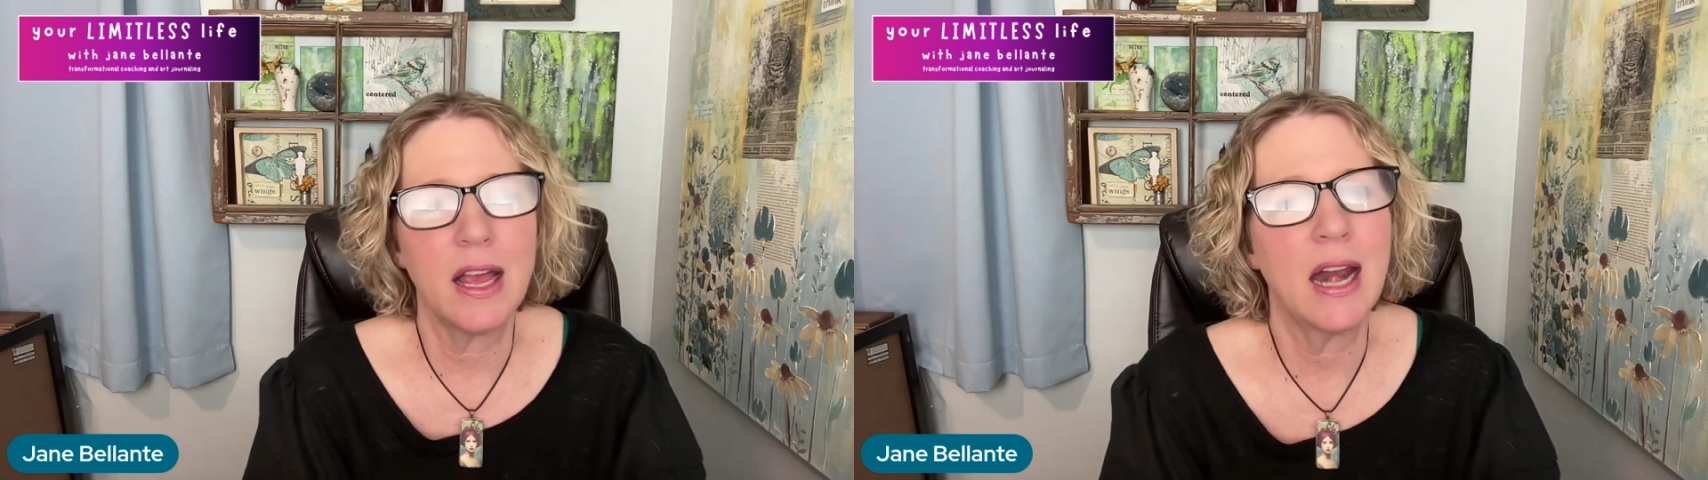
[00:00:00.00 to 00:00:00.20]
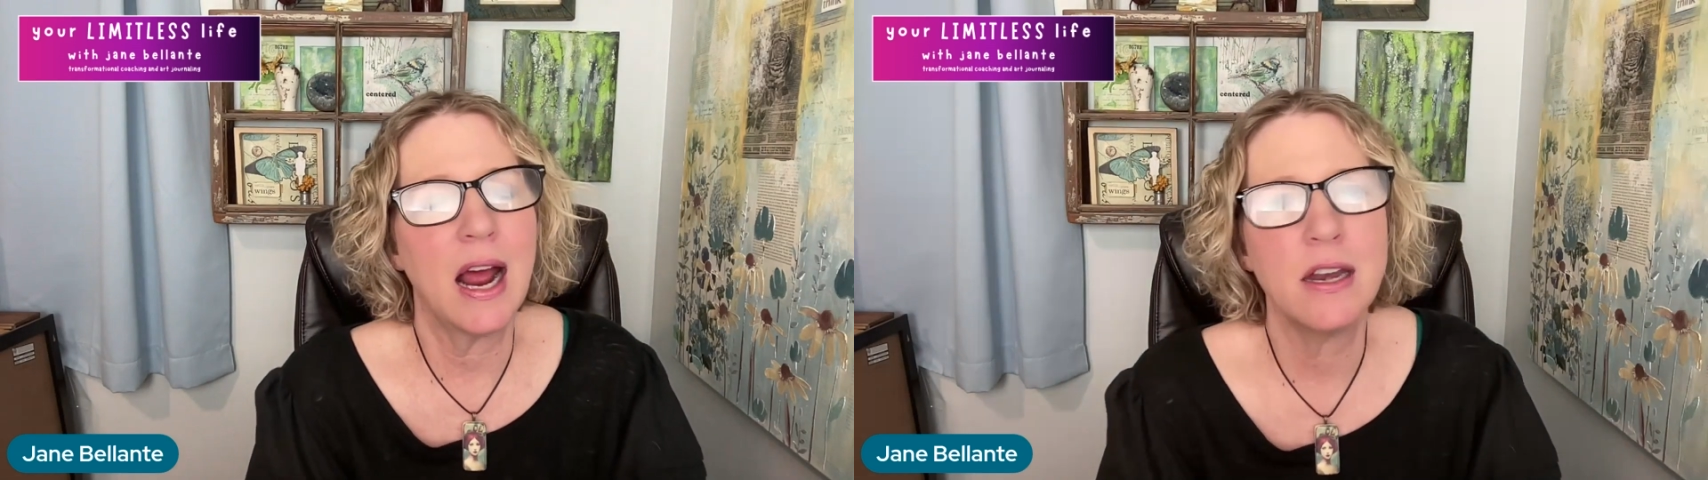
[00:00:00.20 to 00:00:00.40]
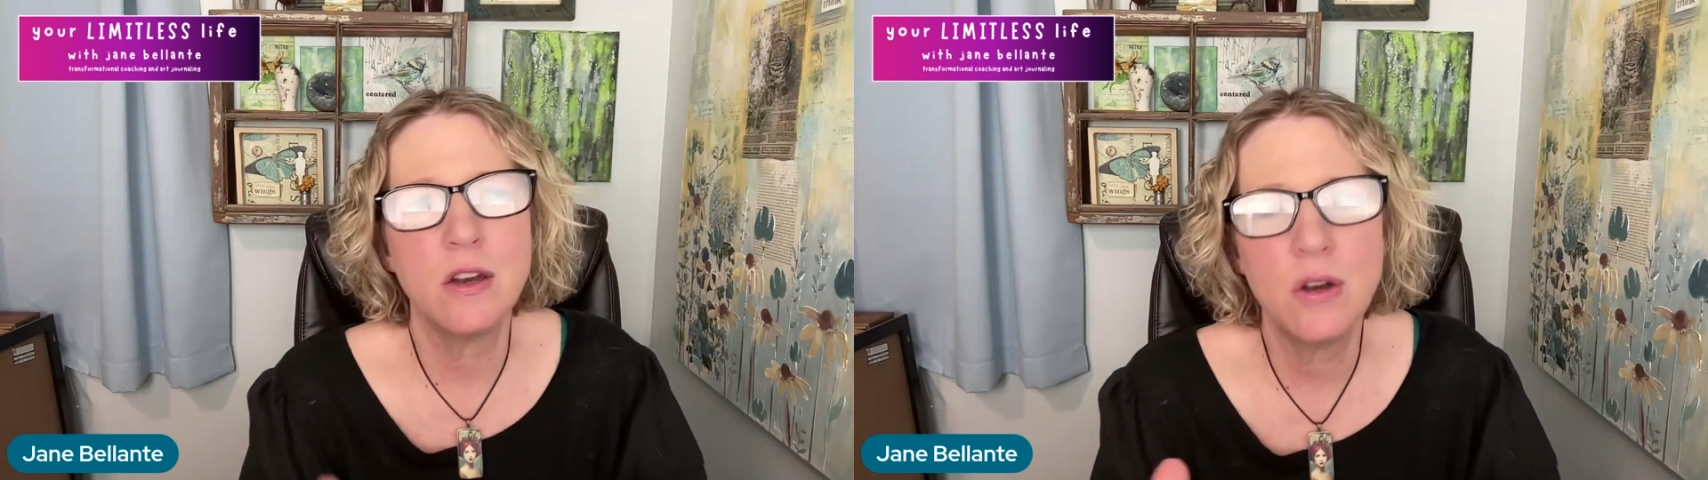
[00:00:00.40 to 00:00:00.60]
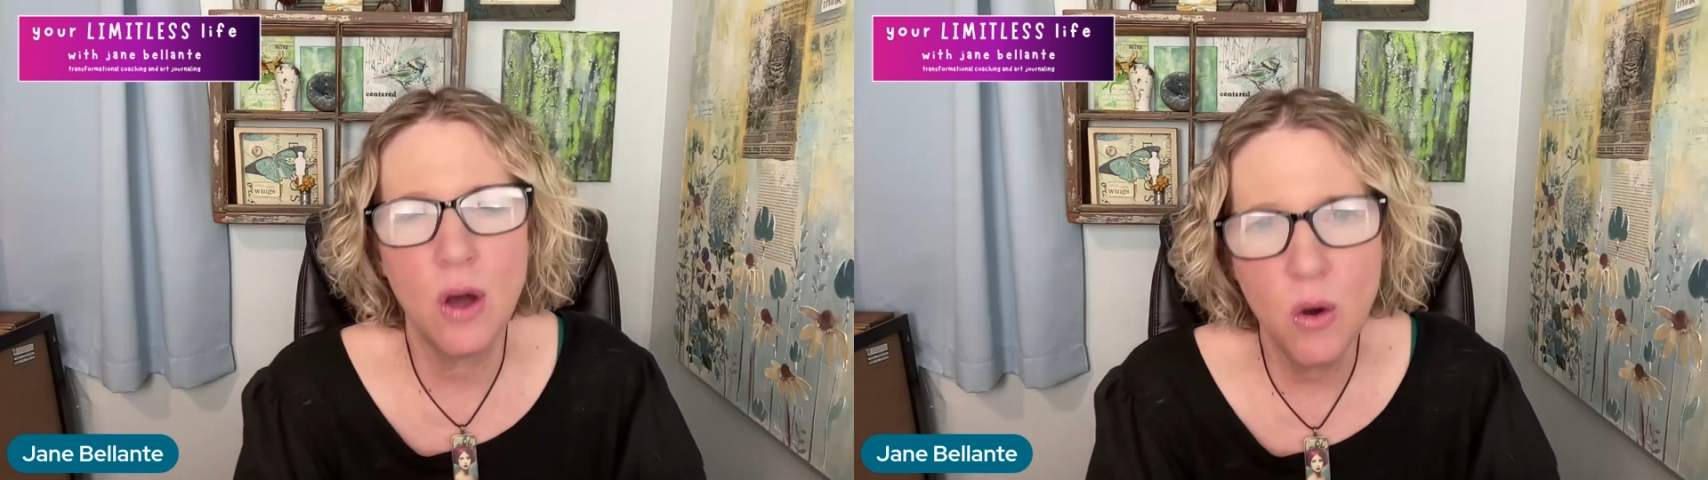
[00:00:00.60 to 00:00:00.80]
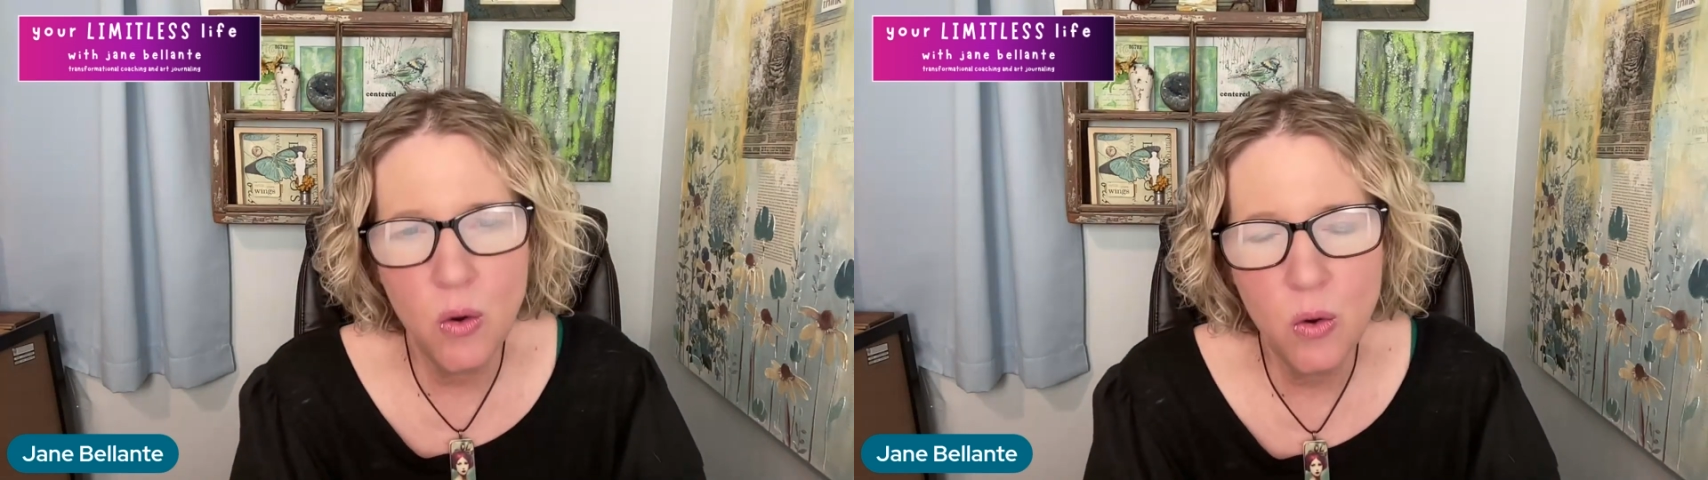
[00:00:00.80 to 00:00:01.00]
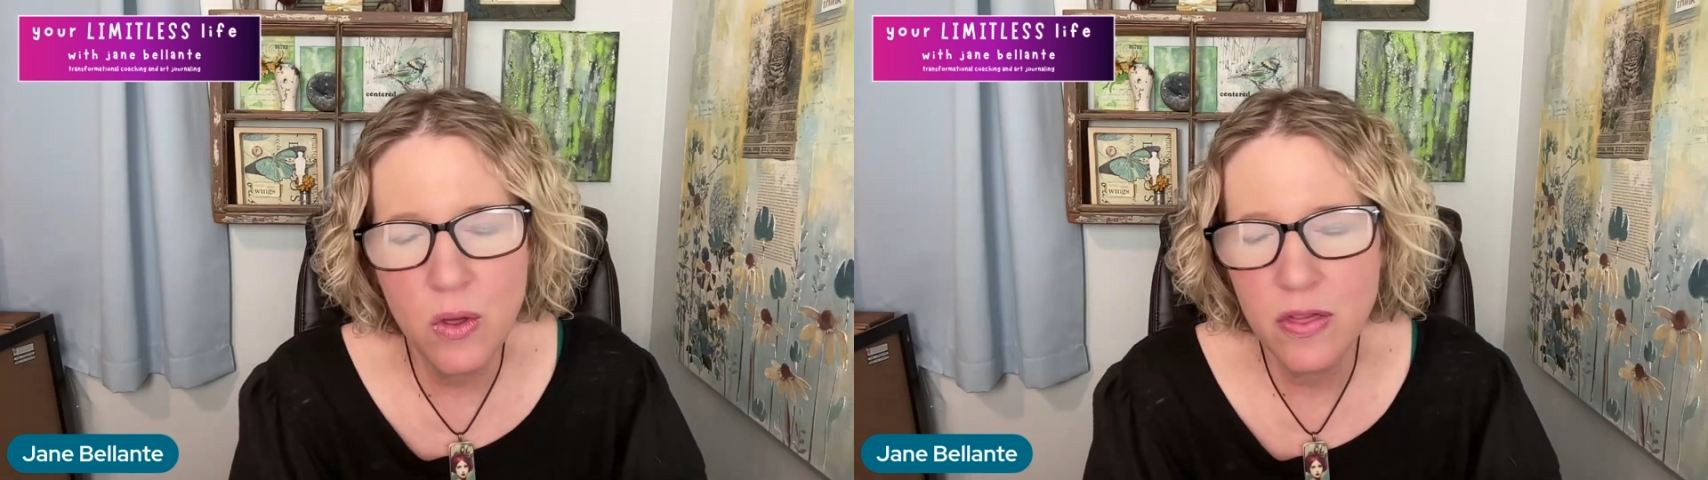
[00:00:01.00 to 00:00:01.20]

and I know